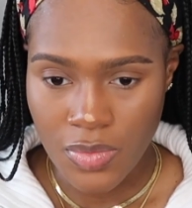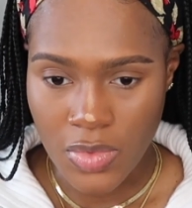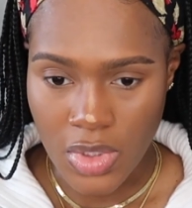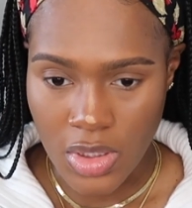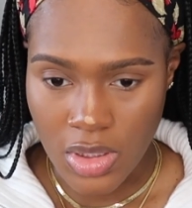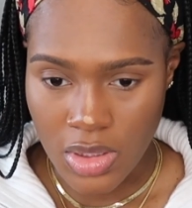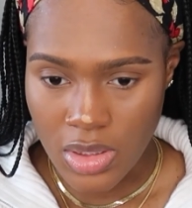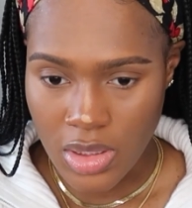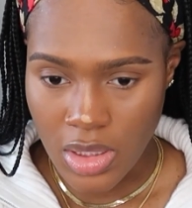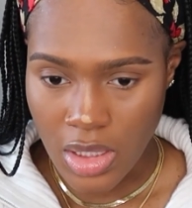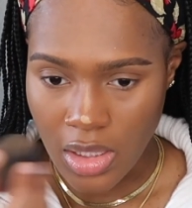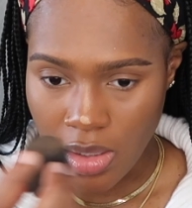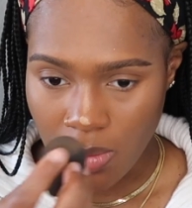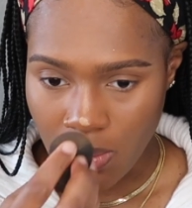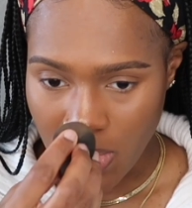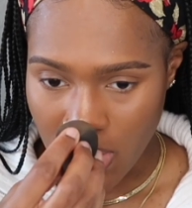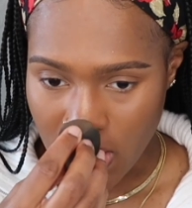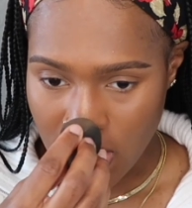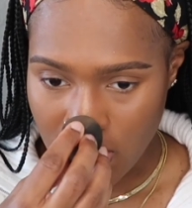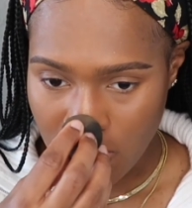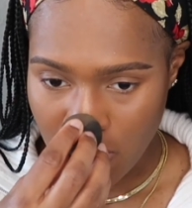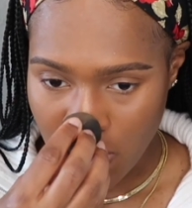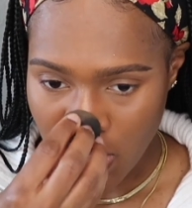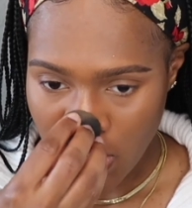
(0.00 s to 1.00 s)
Then take
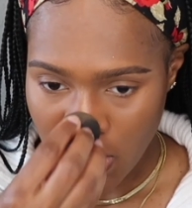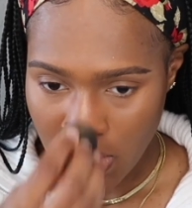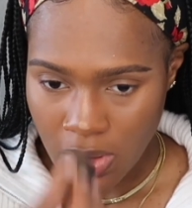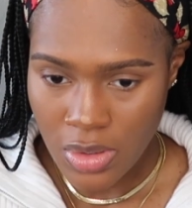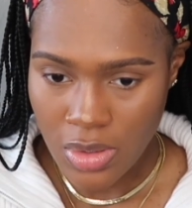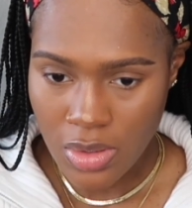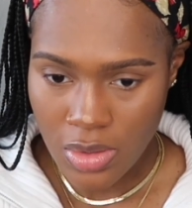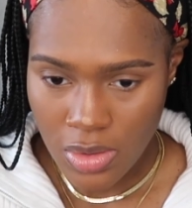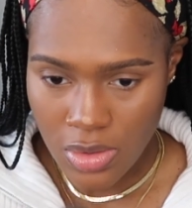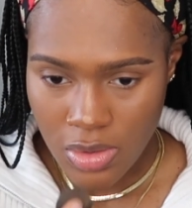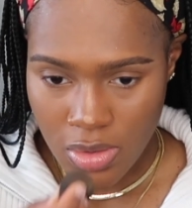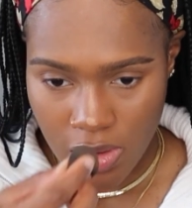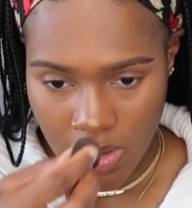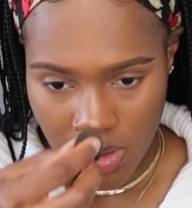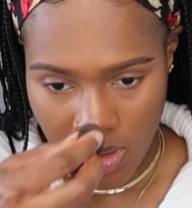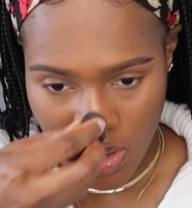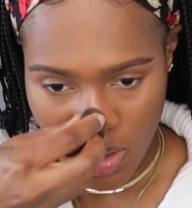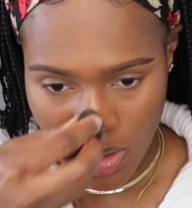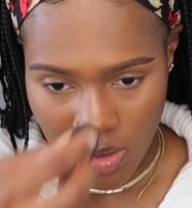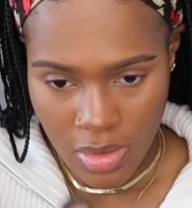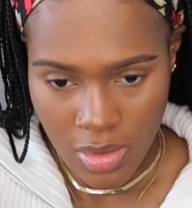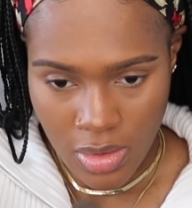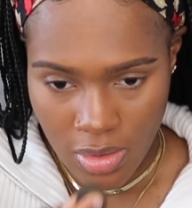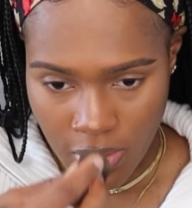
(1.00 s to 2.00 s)
my sponge
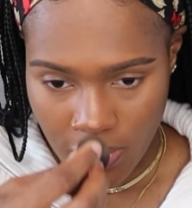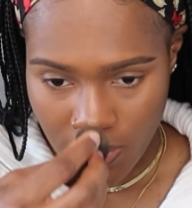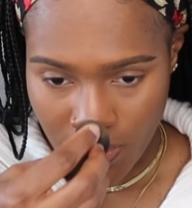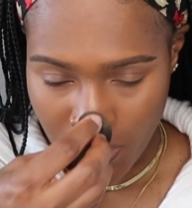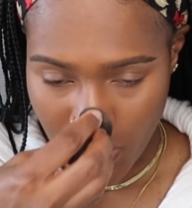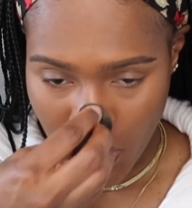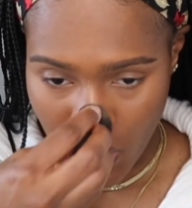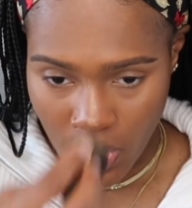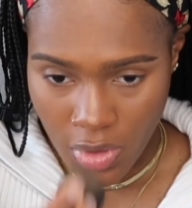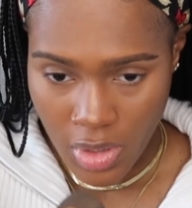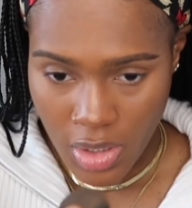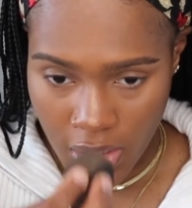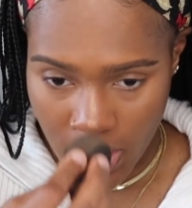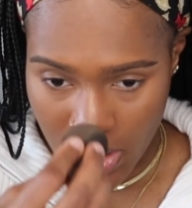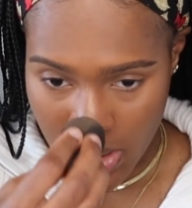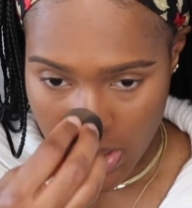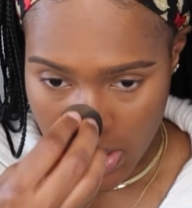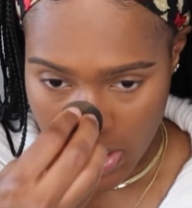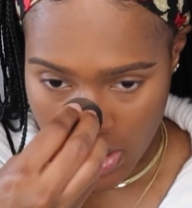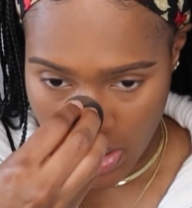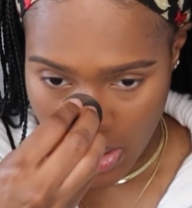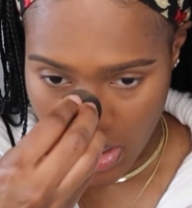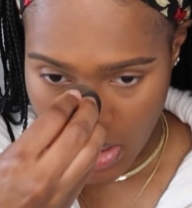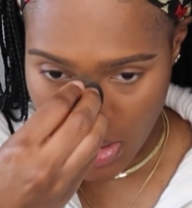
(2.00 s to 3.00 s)
and press
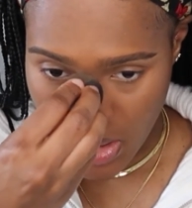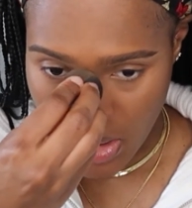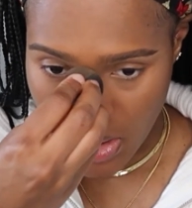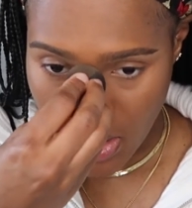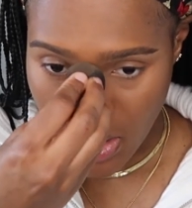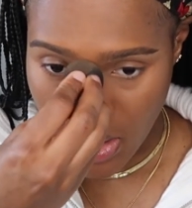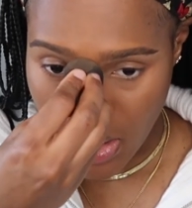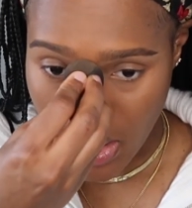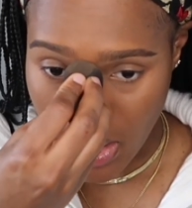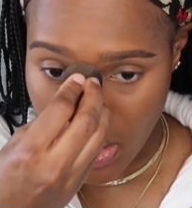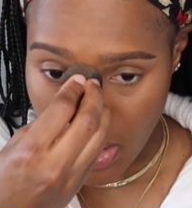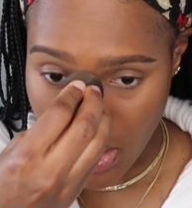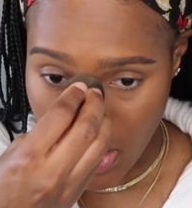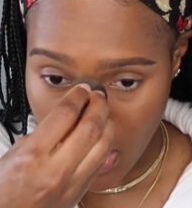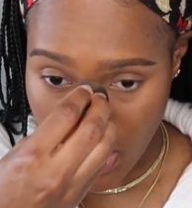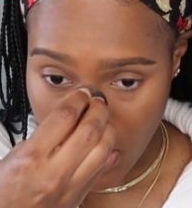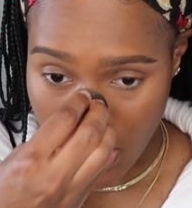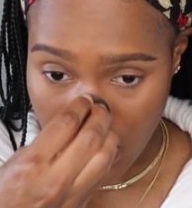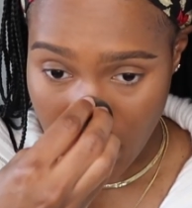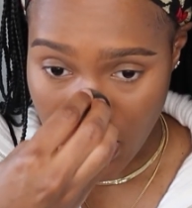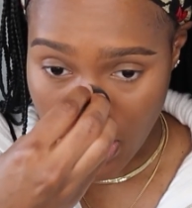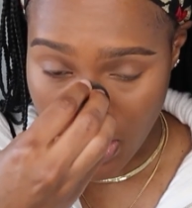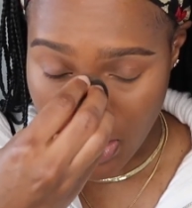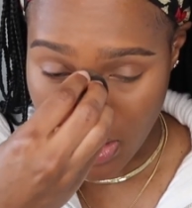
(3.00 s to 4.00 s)
it
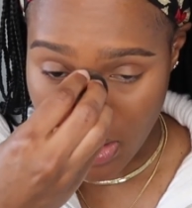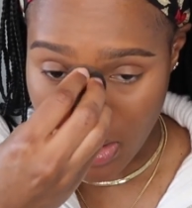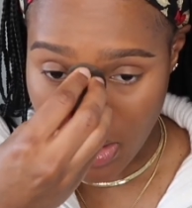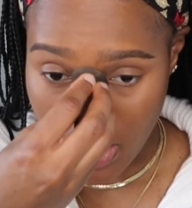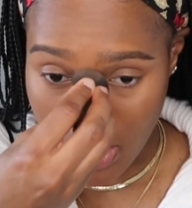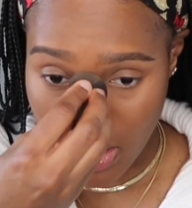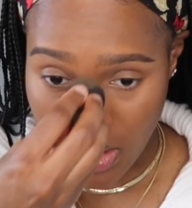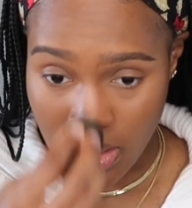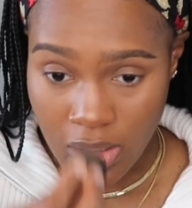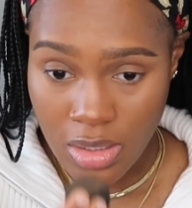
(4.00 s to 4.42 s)
in.